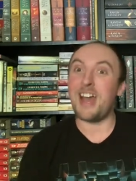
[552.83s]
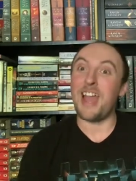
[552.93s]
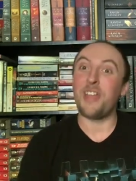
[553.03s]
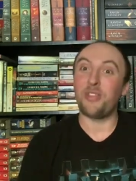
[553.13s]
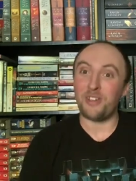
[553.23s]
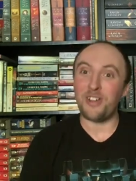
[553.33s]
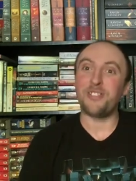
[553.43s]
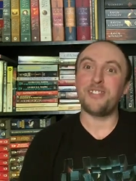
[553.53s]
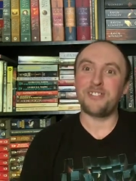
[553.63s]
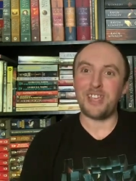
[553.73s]
I
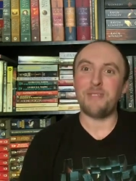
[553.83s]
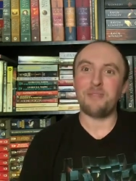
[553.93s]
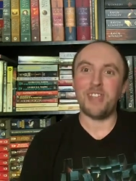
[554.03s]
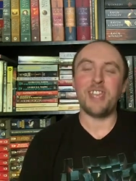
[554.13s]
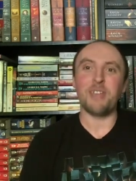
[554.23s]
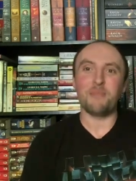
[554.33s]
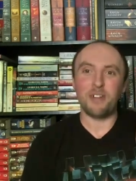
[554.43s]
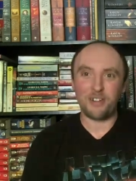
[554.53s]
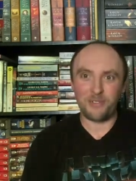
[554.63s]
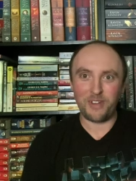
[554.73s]
thought the same thing
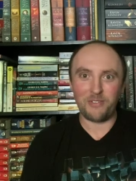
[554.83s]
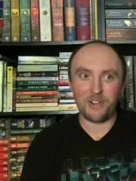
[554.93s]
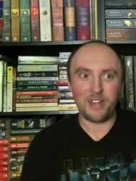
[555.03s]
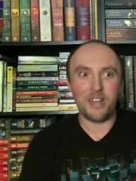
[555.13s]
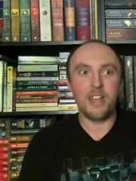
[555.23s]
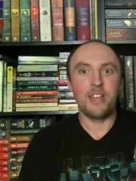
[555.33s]
upon a reread.